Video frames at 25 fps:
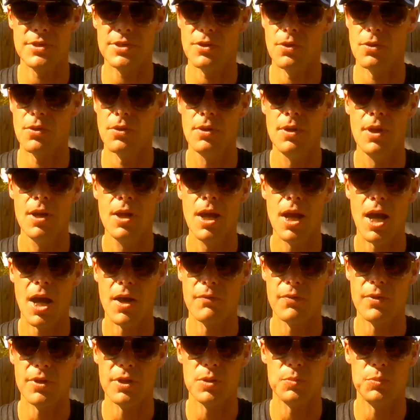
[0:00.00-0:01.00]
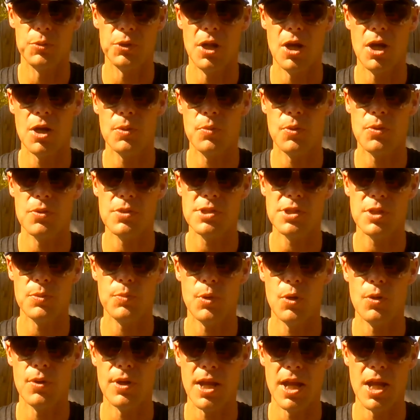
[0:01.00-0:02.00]
So I've written a blog post
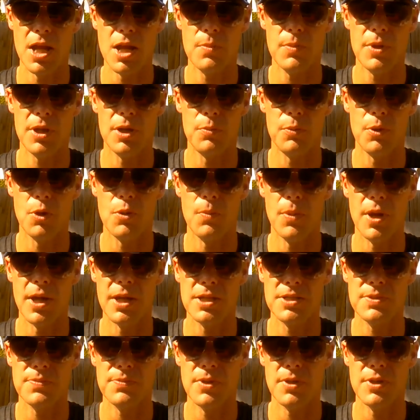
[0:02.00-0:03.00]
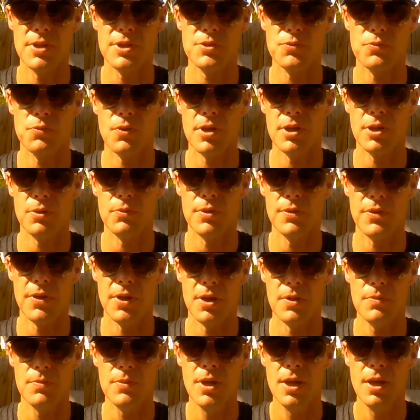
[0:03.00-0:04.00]
about him and about my experience running with
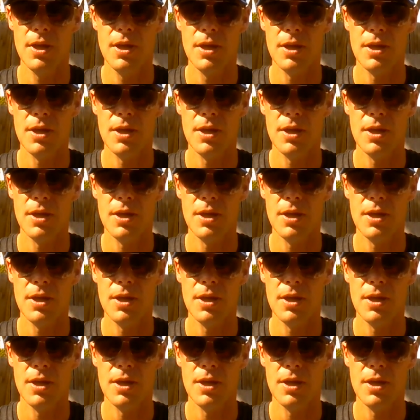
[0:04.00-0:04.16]
him.